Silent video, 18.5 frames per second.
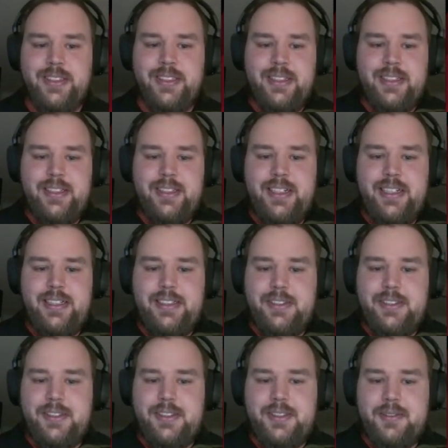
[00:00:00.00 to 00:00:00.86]

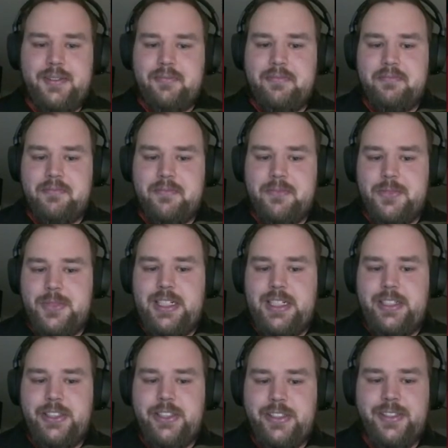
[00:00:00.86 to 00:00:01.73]
It's
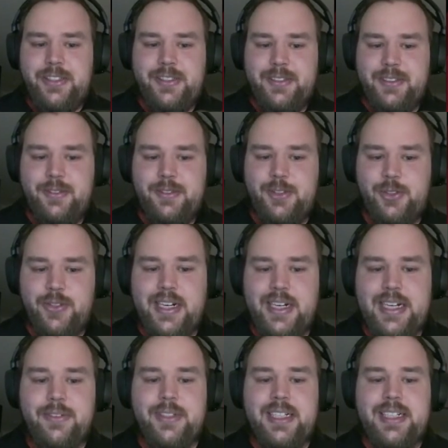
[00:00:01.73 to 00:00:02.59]
really just
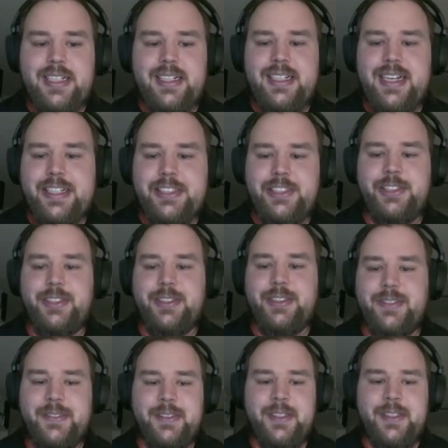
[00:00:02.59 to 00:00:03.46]
triggering an action,
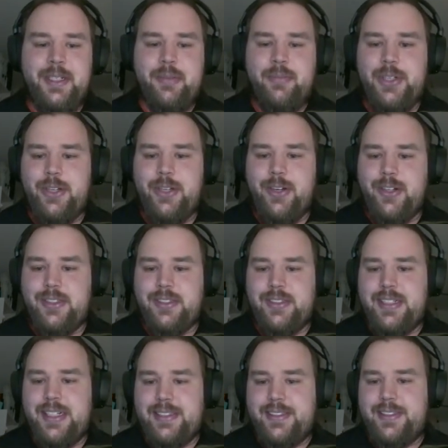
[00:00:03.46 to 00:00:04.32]
because
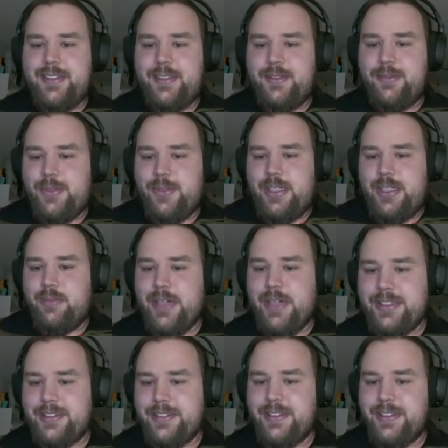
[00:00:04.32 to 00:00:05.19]
that's what a
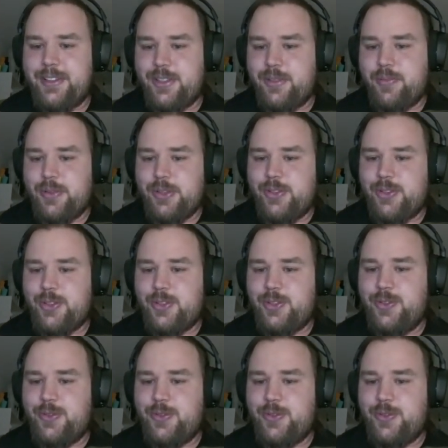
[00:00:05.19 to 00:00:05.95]
button is supposed to do.